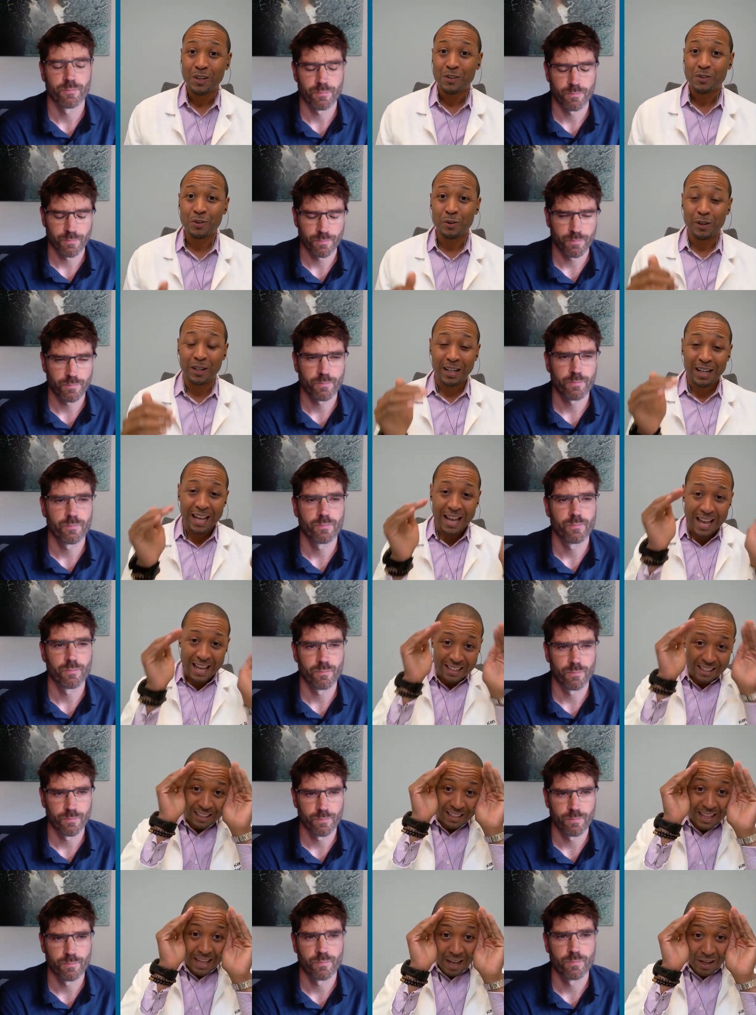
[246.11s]
Speaker 1: So it kind
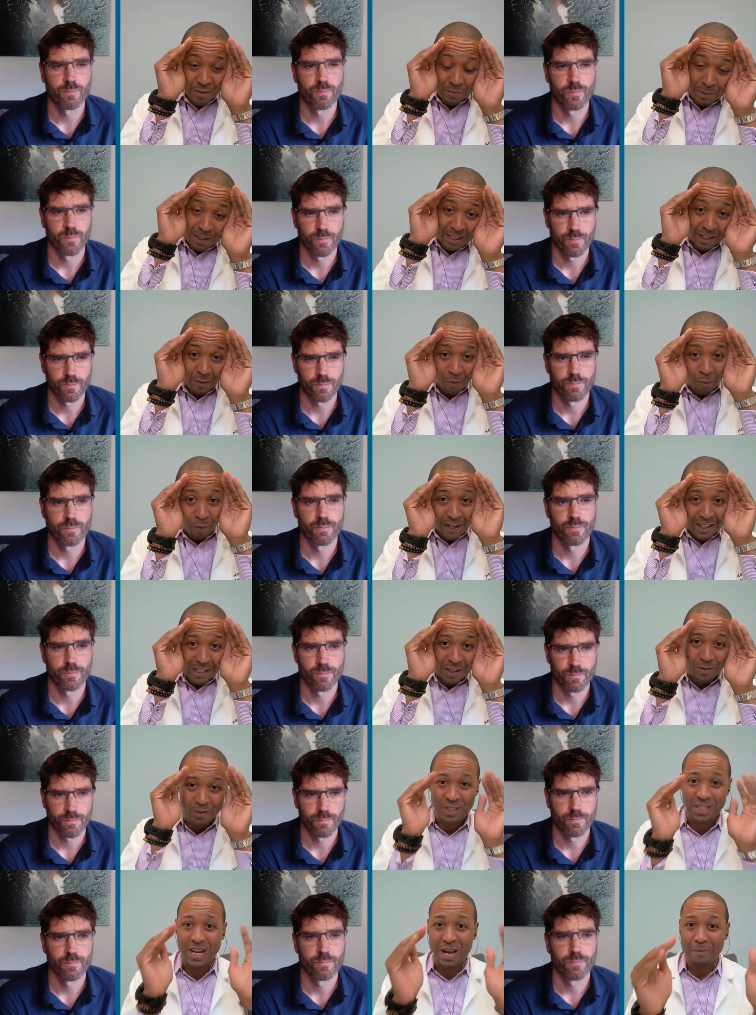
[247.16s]
of allows me to
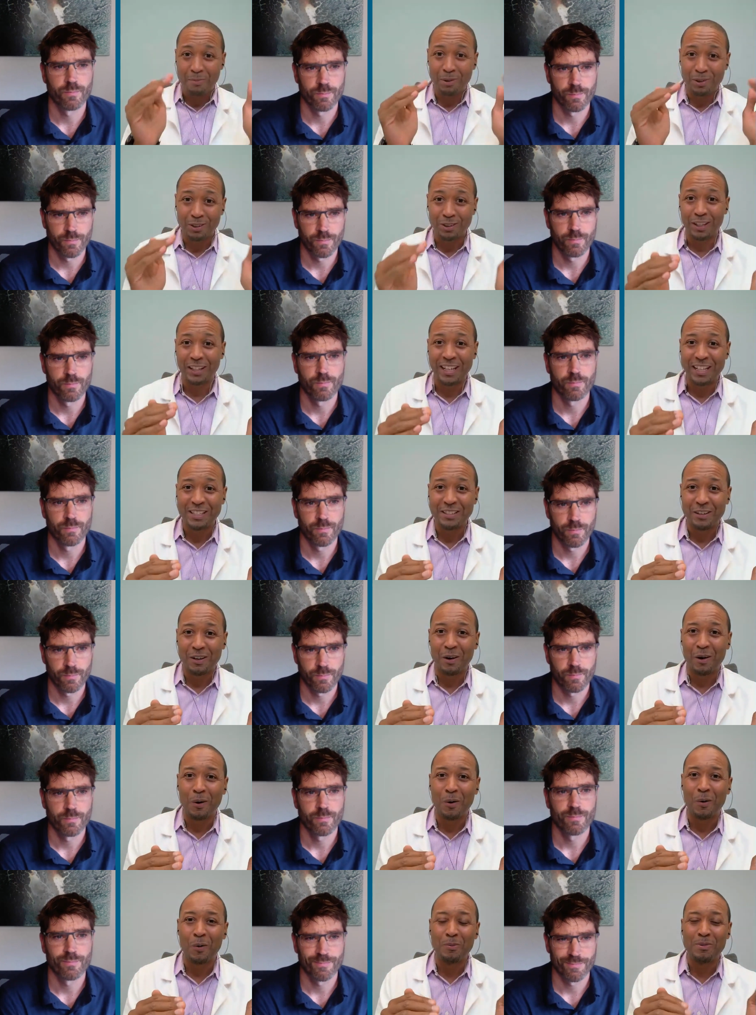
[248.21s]
window shop or look in your
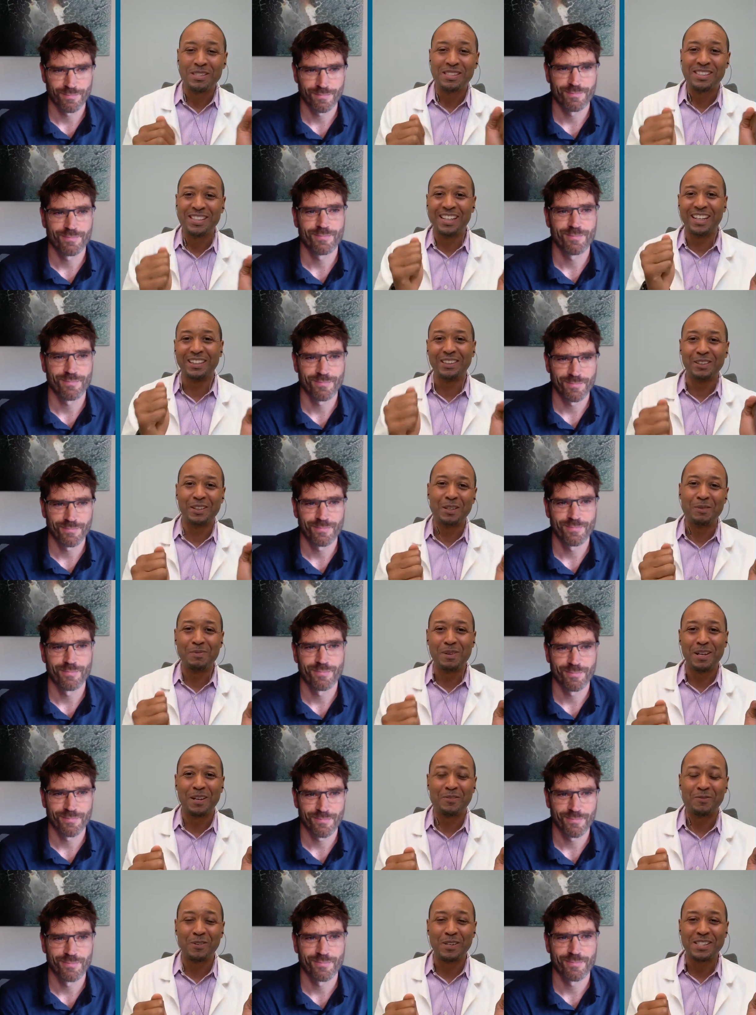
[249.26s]
home and see a little
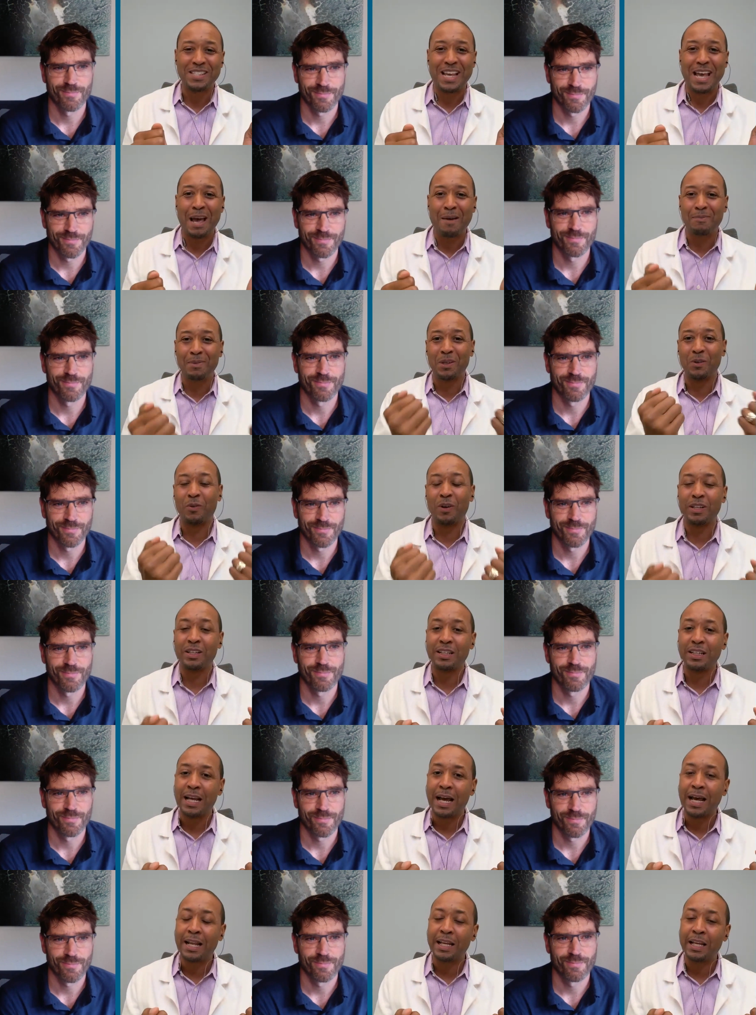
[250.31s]
bit of what's happening when you're
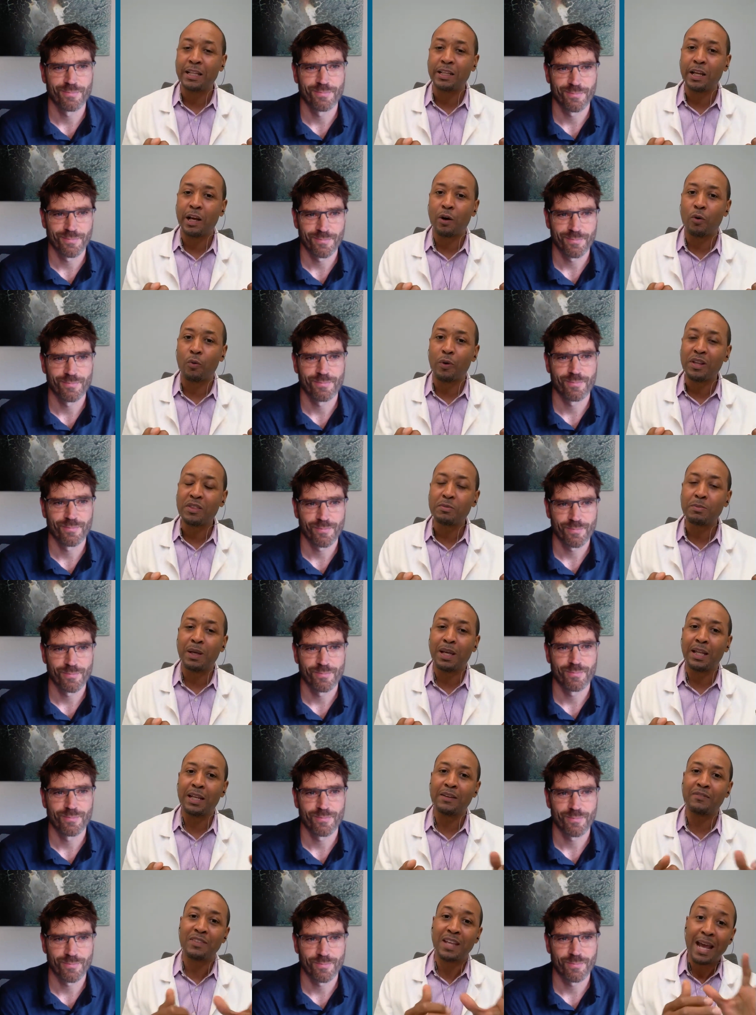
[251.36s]
not in there with me.
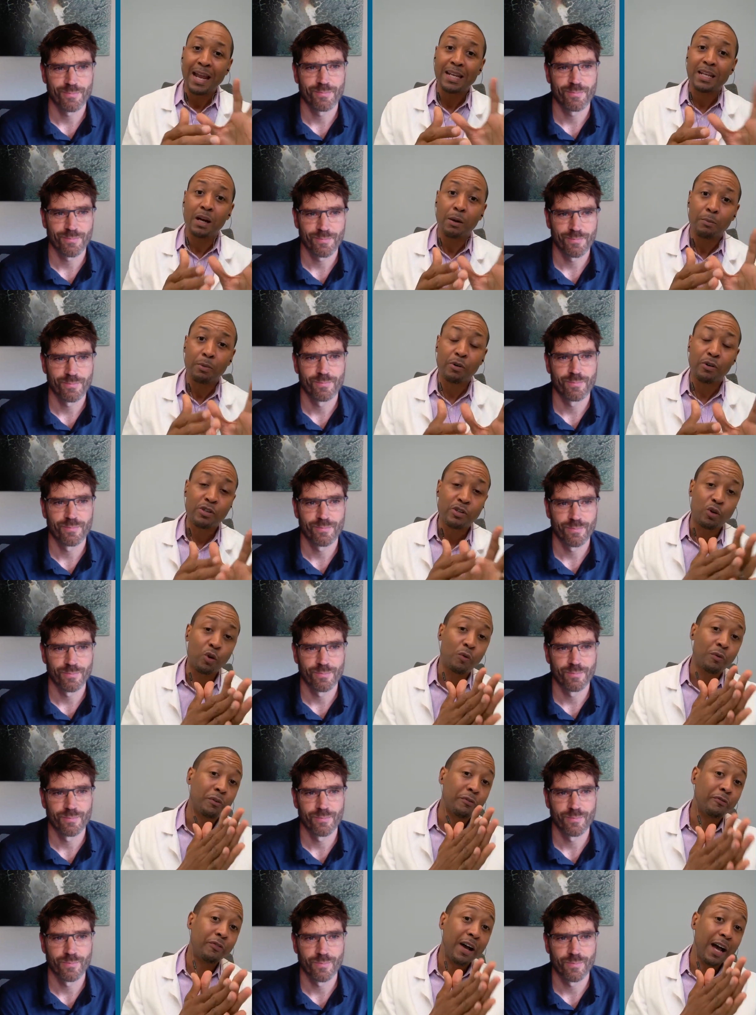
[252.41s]
And if that number is
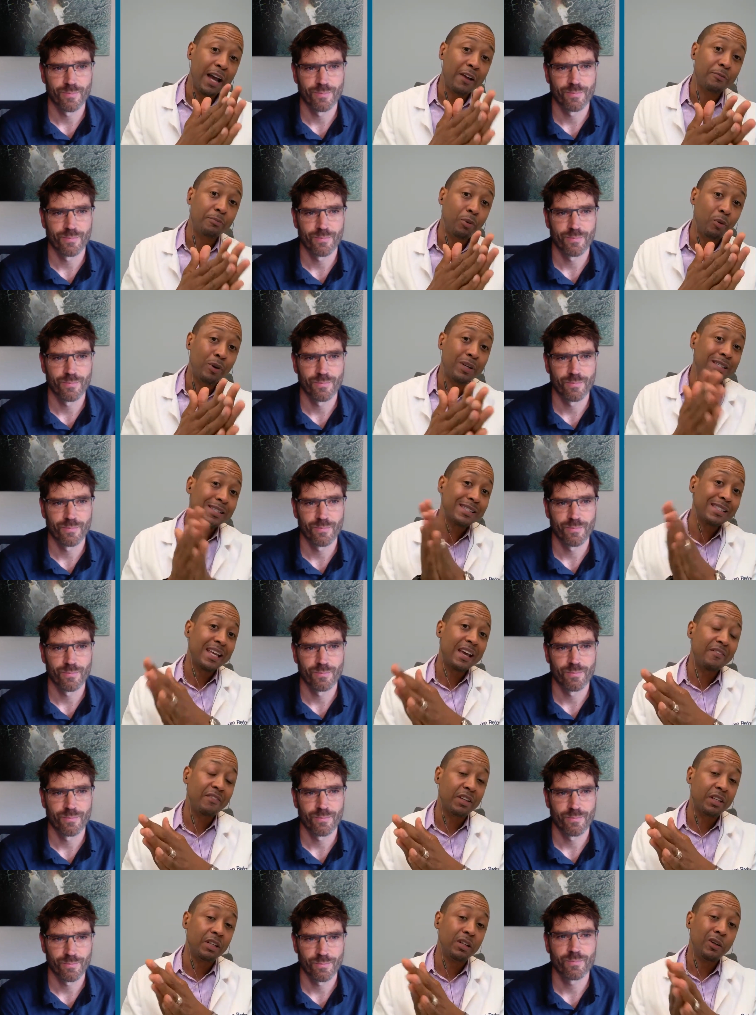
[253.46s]
over
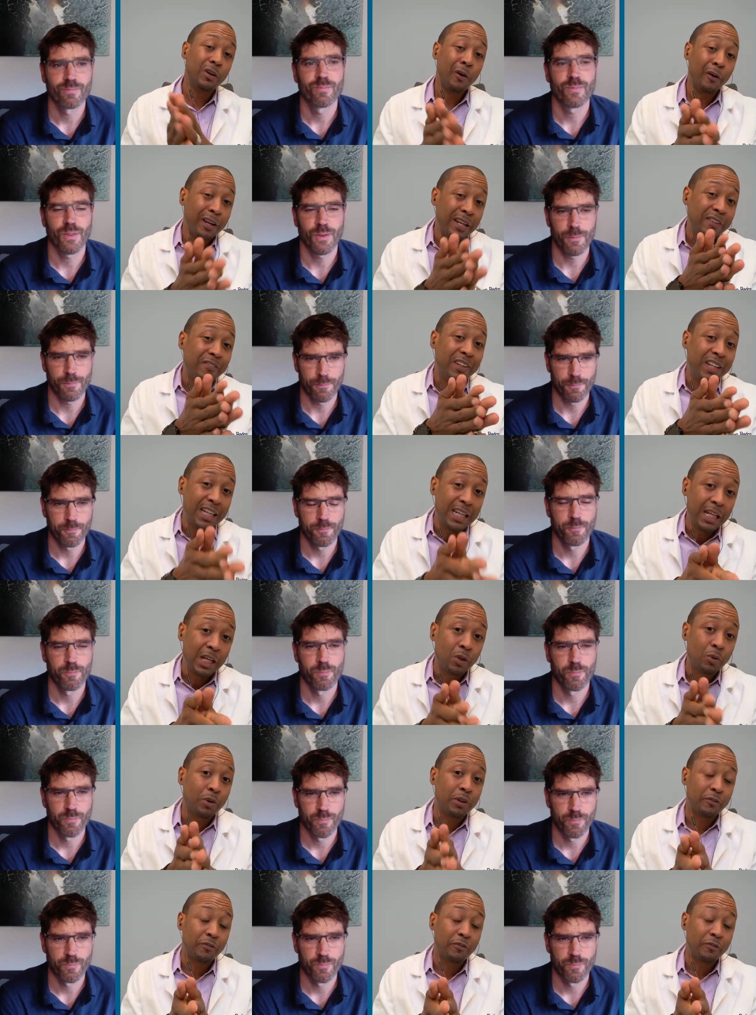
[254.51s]
5.7 or yeah. even equal to